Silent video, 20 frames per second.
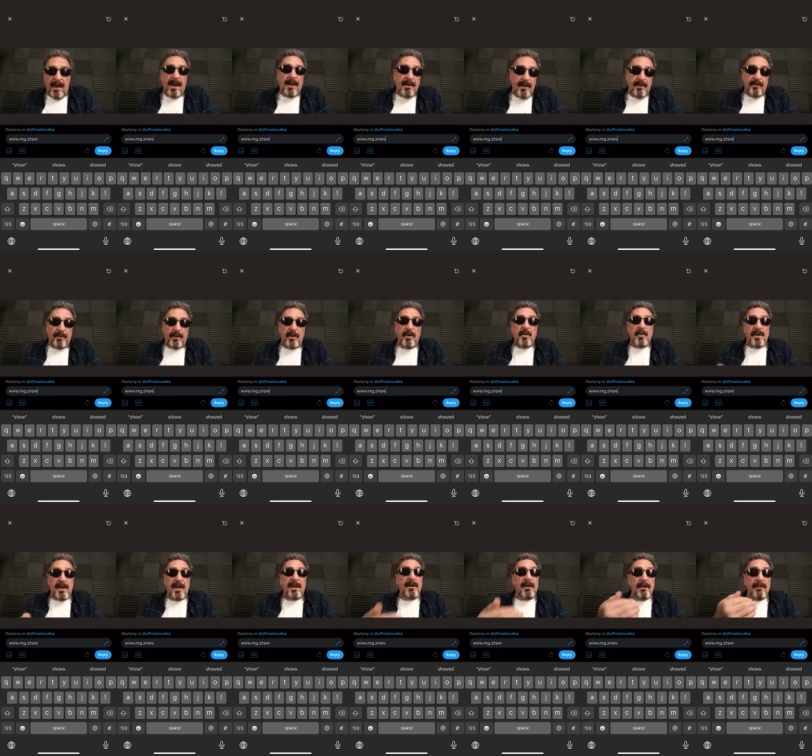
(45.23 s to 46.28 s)
And if you
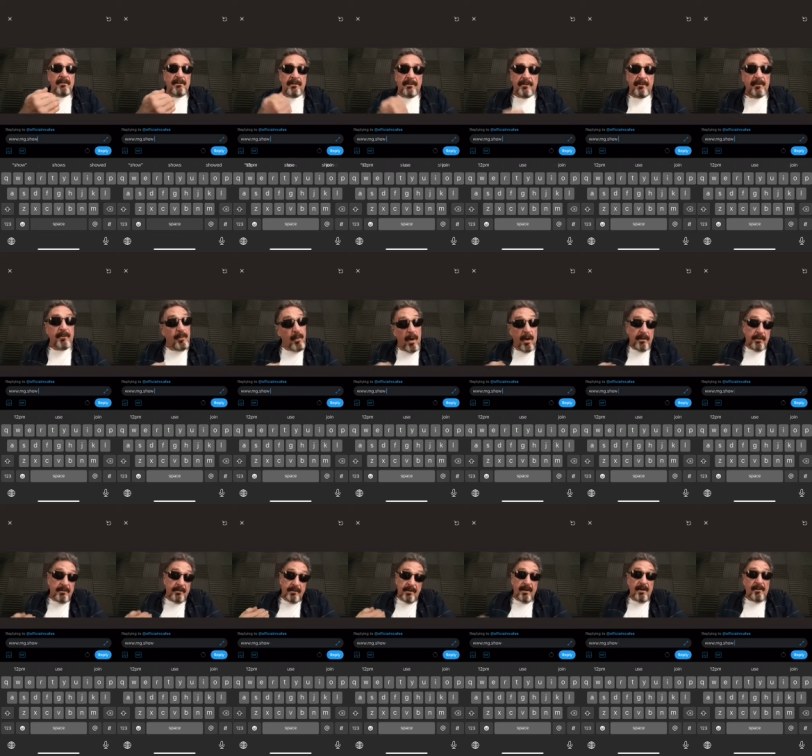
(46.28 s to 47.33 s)
give
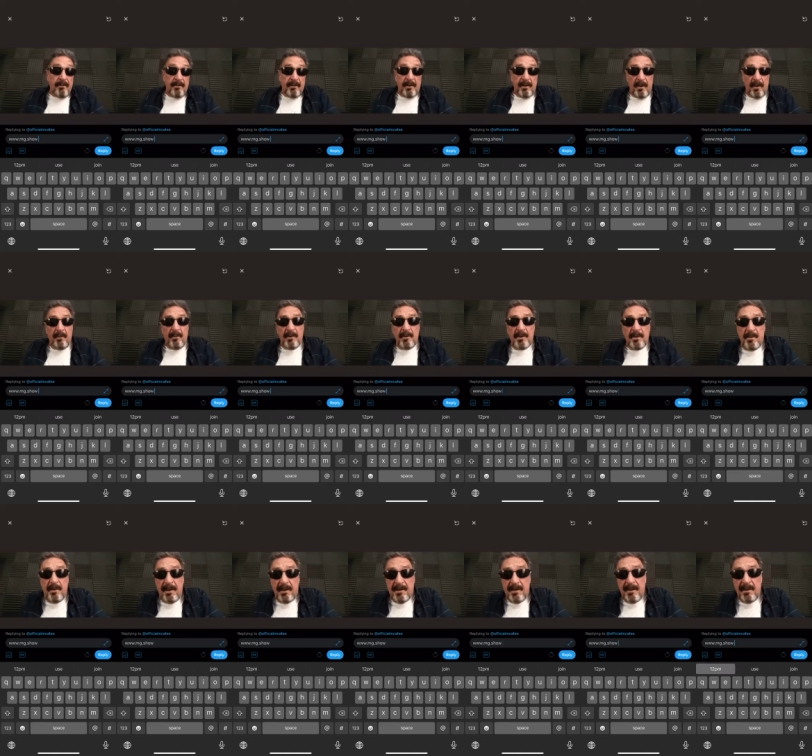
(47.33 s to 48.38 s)
one of the human
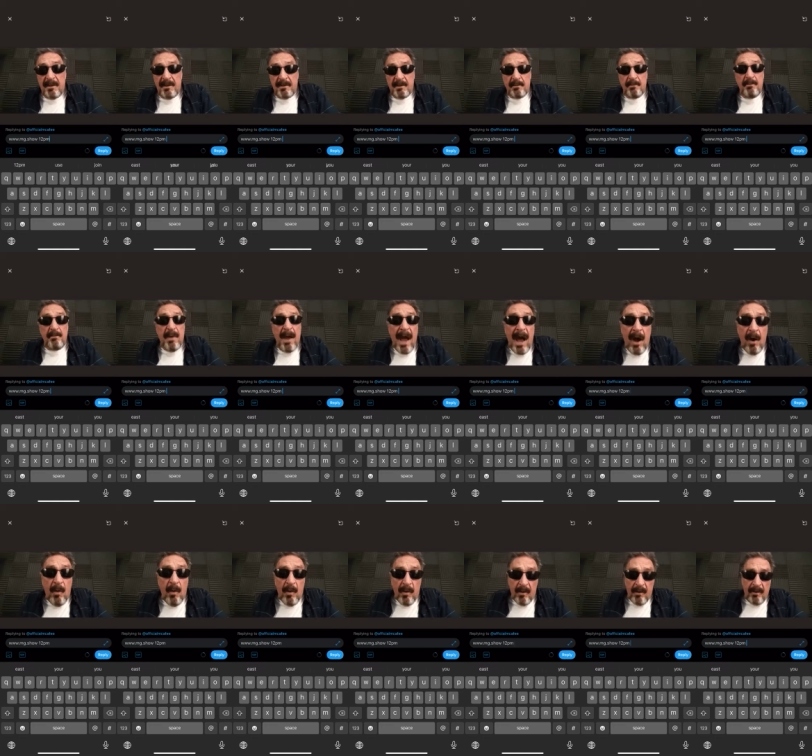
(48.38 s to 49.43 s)
species
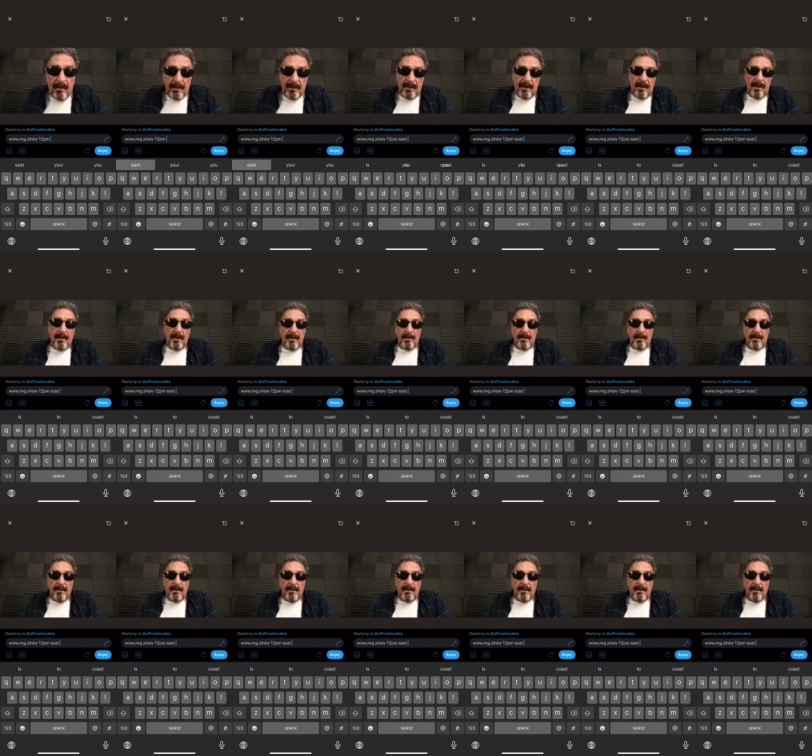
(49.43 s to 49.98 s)
power,